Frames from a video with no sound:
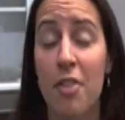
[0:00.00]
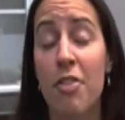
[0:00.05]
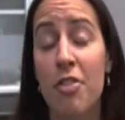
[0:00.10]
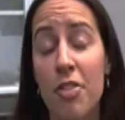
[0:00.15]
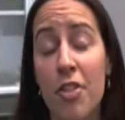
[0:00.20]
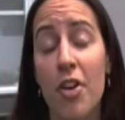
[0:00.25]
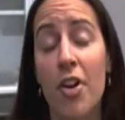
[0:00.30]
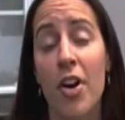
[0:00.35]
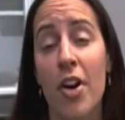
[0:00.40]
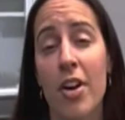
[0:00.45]

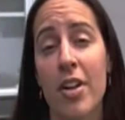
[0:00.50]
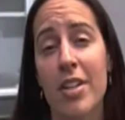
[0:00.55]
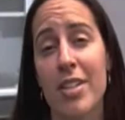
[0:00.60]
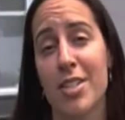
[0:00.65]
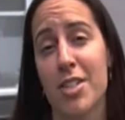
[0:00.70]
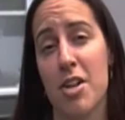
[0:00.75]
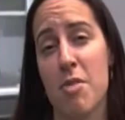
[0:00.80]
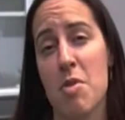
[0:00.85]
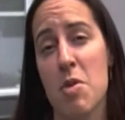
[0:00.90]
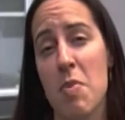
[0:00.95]
Third,
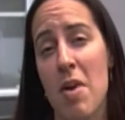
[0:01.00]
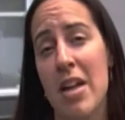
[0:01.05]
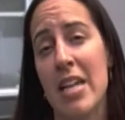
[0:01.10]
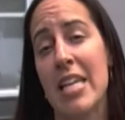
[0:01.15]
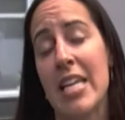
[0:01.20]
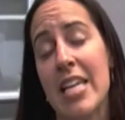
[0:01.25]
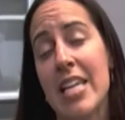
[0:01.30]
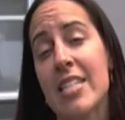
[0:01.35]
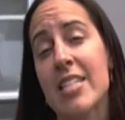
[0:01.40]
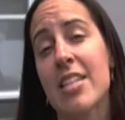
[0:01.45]

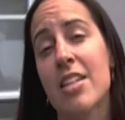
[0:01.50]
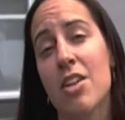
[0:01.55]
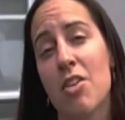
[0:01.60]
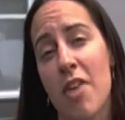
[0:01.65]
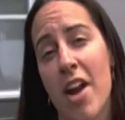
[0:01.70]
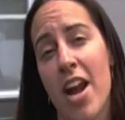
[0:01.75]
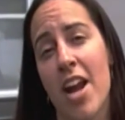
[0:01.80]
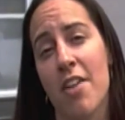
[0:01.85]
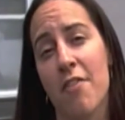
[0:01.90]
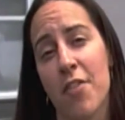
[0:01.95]
Dermabond isn't
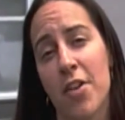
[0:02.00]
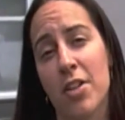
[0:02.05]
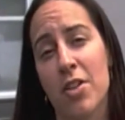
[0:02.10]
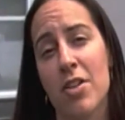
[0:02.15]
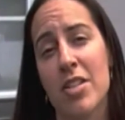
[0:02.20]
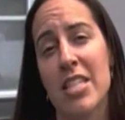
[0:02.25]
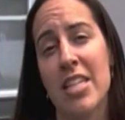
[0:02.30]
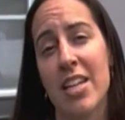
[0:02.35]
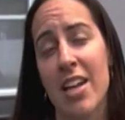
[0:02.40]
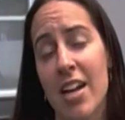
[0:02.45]
great for
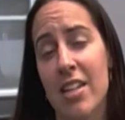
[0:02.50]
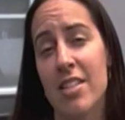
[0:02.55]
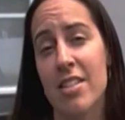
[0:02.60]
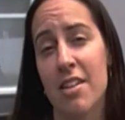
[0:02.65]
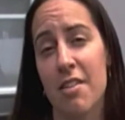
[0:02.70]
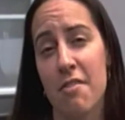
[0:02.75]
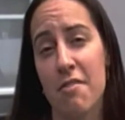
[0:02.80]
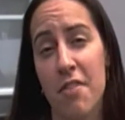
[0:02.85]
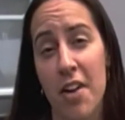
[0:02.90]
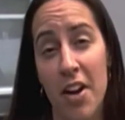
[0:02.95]
closing cuts
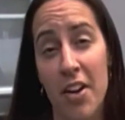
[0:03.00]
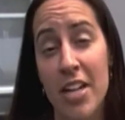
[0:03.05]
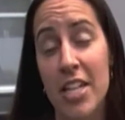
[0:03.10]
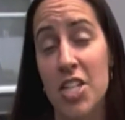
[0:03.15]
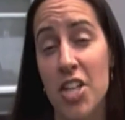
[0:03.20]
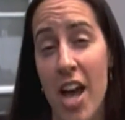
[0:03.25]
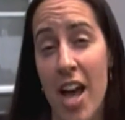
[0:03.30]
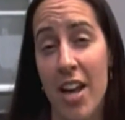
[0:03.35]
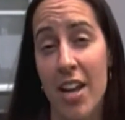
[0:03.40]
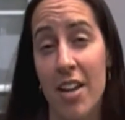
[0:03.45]
that are very
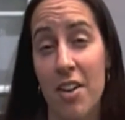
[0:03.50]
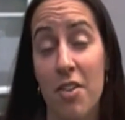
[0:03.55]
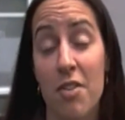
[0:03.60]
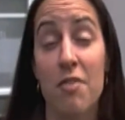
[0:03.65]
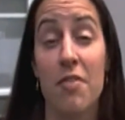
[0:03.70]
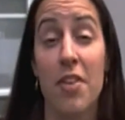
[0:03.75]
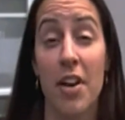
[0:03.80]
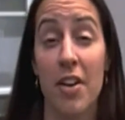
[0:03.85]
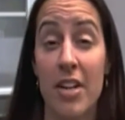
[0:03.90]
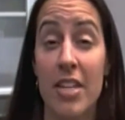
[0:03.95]
jagged or
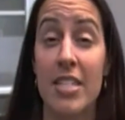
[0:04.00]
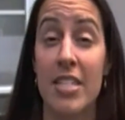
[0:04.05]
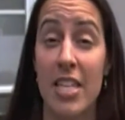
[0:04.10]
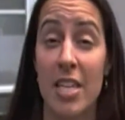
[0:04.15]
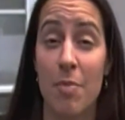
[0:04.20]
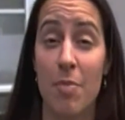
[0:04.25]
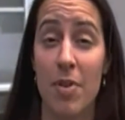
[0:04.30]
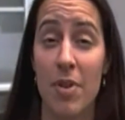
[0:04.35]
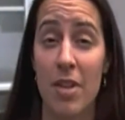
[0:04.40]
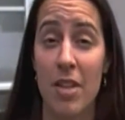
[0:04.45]
very
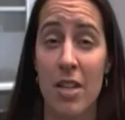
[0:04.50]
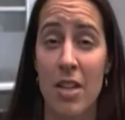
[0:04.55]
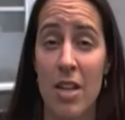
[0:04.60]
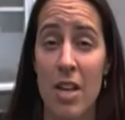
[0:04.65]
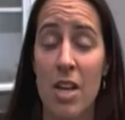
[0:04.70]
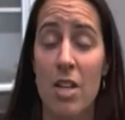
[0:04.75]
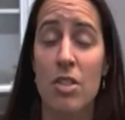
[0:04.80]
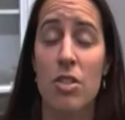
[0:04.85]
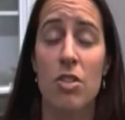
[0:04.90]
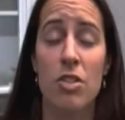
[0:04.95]
deep.
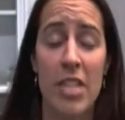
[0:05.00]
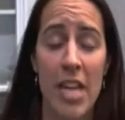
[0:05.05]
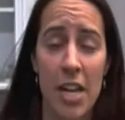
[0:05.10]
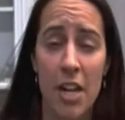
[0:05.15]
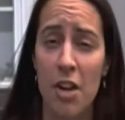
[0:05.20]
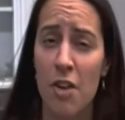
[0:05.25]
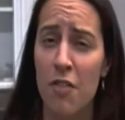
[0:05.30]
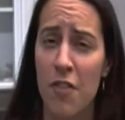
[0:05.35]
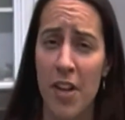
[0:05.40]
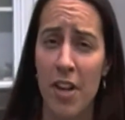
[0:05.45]
So take
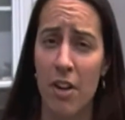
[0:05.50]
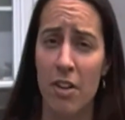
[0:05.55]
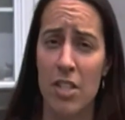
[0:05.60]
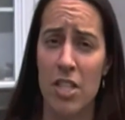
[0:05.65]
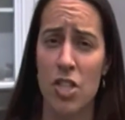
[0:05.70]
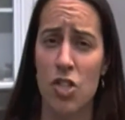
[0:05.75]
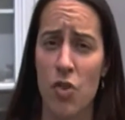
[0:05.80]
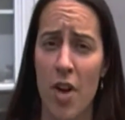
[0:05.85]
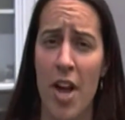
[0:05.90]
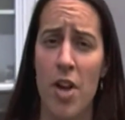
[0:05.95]
your fingers
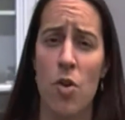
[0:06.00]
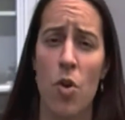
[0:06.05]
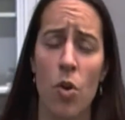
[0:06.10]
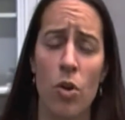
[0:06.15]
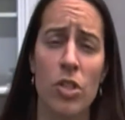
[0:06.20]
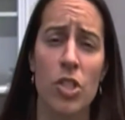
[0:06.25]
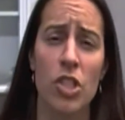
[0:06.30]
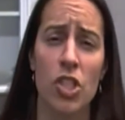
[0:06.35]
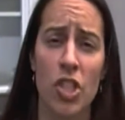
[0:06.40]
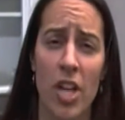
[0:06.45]
and try and
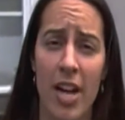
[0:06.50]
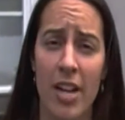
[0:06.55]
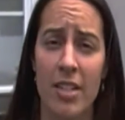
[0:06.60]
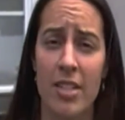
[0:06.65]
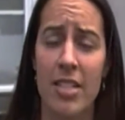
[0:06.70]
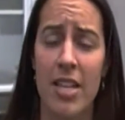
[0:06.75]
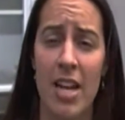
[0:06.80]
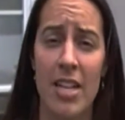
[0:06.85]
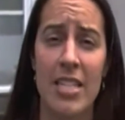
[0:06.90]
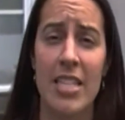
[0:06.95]
hold your
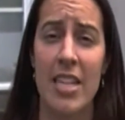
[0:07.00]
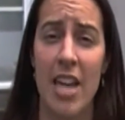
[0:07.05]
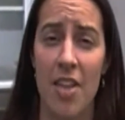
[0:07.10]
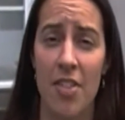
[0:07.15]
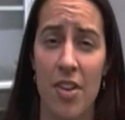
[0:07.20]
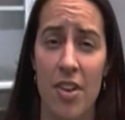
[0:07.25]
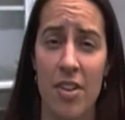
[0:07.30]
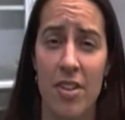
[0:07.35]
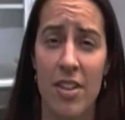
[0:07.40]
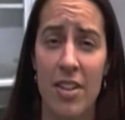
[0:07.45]
child's cut
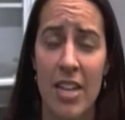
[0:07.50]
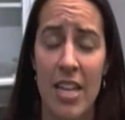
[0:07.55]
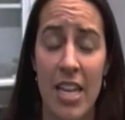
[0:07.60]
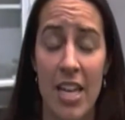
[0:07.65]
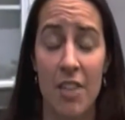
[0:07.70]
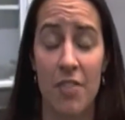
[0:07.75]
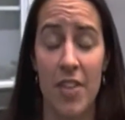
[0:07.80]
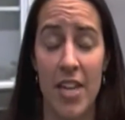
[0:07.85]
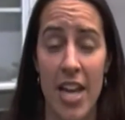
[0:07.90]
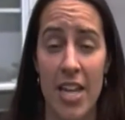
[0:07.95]
together.
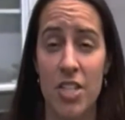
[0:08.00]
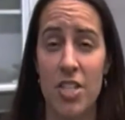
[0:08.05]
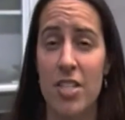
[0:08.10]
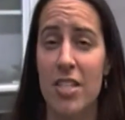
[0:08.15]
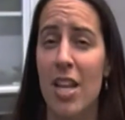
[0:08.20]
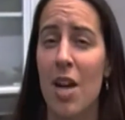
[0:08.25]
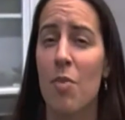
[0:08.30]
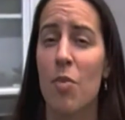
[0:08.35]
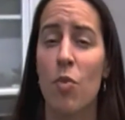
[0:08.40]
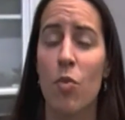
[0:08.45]
If the edges
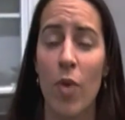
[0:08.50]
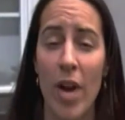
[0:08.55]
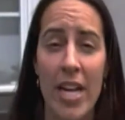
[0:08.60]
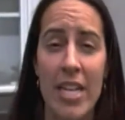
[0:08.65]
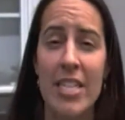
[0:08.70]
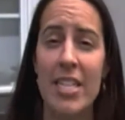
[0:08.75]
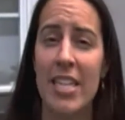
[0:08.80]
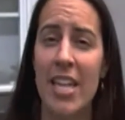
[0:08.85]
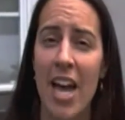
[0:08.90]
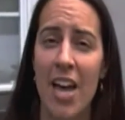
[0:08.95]
come
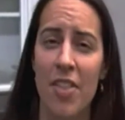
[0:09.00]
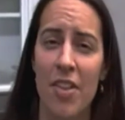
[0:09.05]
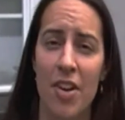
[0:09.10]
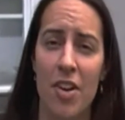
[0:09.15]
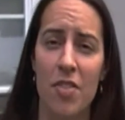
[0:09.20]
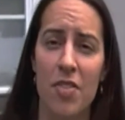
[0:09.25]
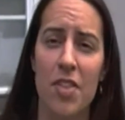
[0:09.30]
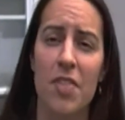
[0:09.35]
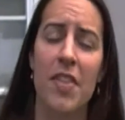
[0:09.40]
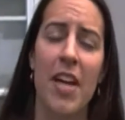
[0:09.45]
right
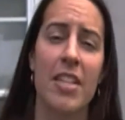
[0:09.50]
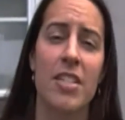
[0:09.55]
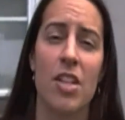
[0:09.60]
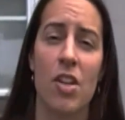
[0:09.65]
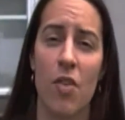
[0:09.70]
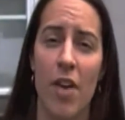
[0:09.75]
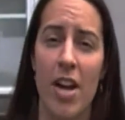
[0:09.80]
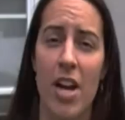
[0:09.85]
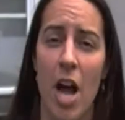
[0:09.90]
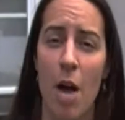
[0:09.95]
together, then that's a
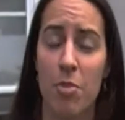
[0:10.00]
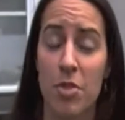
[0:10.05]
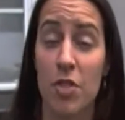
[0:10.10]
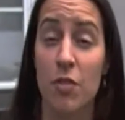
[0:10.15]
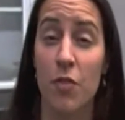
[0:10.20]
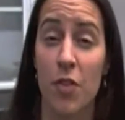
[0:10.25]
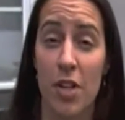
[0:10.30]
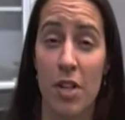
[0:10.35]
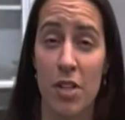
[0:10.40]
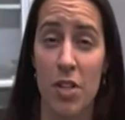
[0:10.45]
great
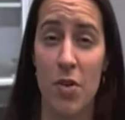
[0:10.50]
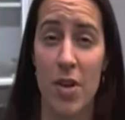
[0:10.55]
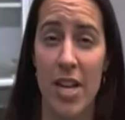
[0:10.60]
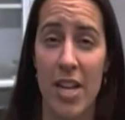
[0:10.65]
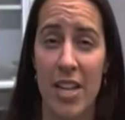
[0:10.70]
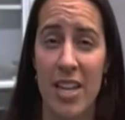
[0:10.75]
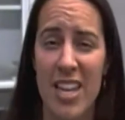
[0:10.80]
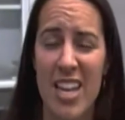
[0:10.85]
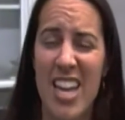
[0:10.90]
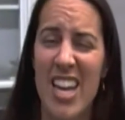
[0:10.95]
option for
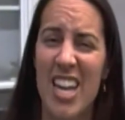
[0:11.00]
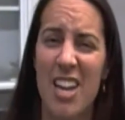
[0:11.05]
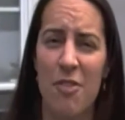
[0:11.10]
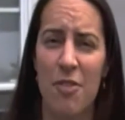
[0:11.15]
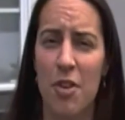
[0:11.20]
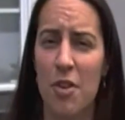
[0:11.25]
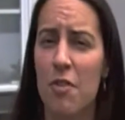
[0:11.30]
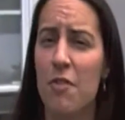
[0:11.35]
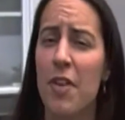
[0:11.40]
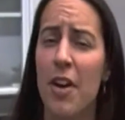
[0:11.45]
gluing. If
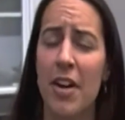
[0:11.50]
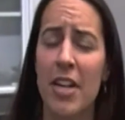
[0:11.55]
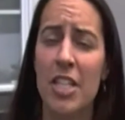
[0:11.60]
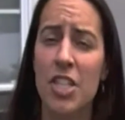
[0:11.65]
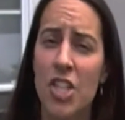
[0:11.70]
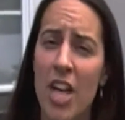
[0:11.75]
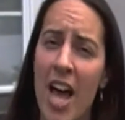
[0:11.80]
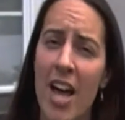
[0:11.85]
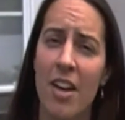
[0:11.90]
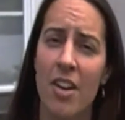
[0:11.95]
they're very
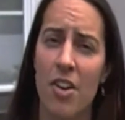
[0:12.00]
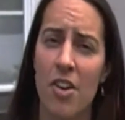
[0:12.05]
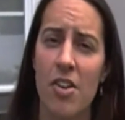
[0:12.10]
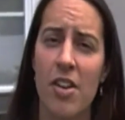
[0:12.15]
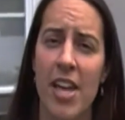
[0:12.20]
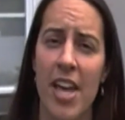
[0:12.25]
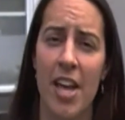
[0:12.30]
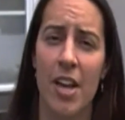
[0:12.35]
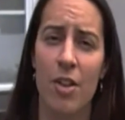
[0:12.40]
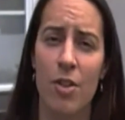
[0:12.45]
jagged or you
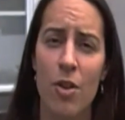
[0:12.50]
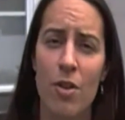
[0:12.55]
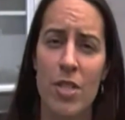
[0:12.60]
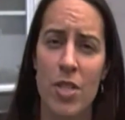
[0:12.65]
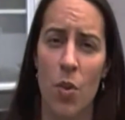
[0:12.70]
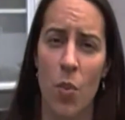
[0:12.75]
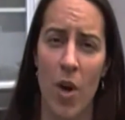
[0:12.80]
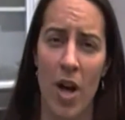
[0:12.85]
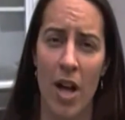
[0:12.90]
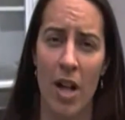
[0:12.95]
can't close
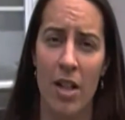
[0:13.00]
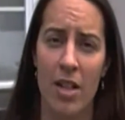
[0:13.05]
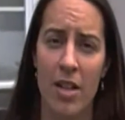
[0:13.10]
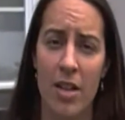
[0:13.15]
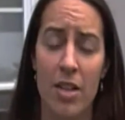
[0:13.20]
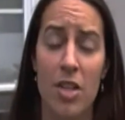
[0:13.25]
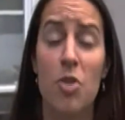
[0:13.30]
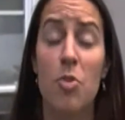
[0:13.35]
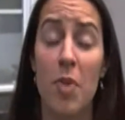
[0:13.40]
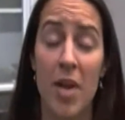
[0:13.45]
it well,
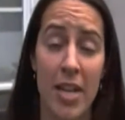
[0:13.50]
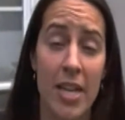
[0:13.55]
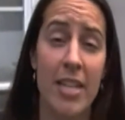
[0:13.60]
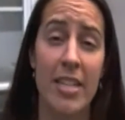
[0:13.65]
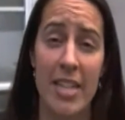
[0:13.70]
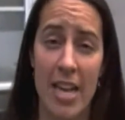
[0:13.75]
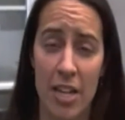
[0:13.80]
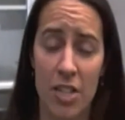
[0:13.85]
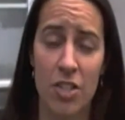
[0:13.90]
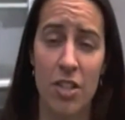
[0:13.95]
you may need
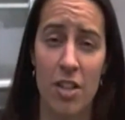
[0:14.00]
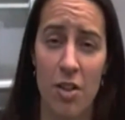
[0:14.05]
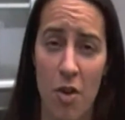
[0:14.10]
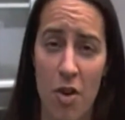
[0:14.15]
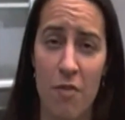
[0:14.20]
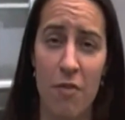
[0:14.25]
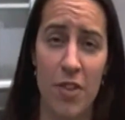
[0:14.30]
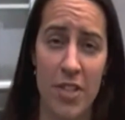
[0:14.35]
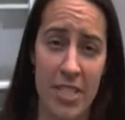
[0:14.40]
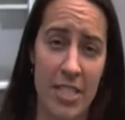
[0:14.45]
to actually go
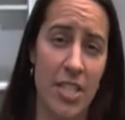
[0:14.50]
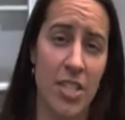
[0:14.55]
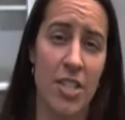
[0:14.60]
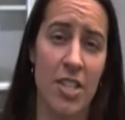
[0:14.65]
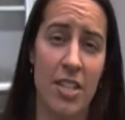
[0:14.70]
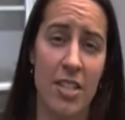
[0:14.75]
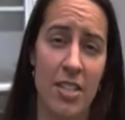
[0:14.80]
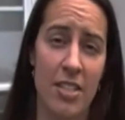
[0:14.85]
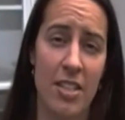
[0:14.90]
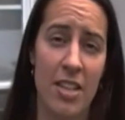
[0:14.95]
in for
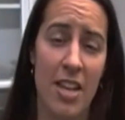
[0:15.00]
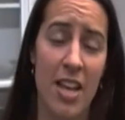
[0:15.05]
stitches.